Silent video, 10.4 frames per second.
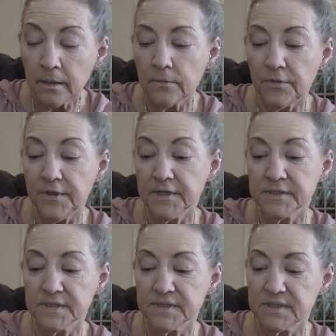
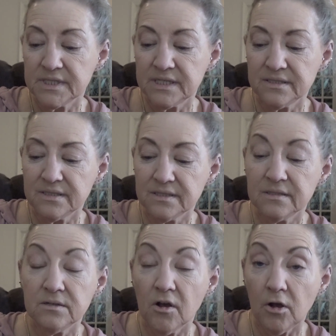This is
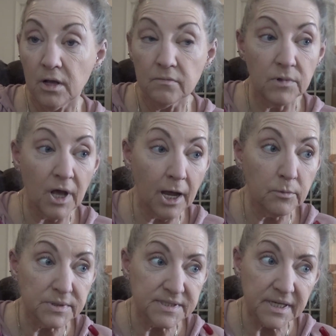tinted, I
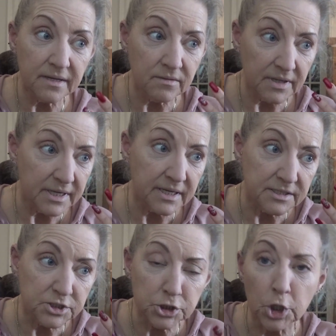would say, like in
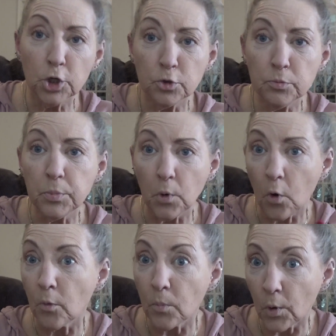taupe
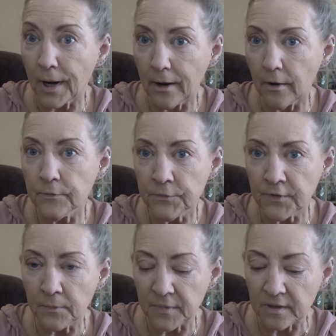or brown,
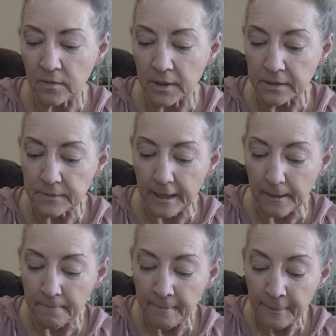something like that.
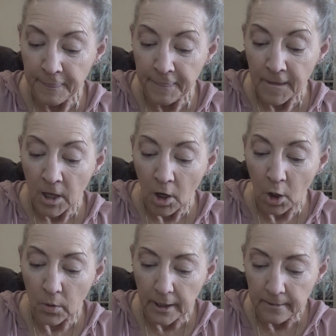All
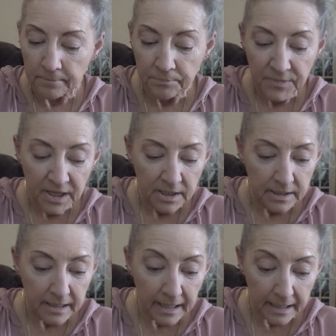right,
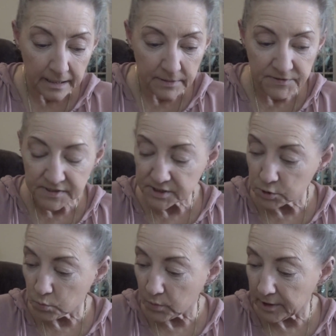
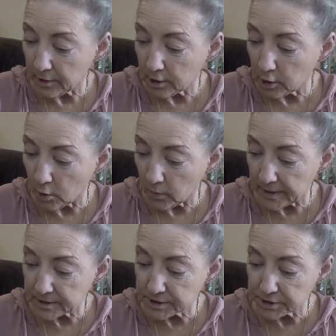next we are
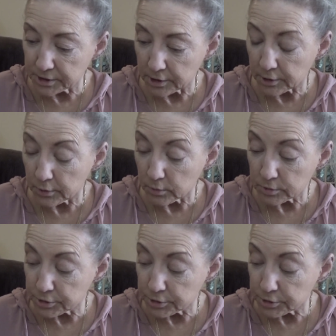going to go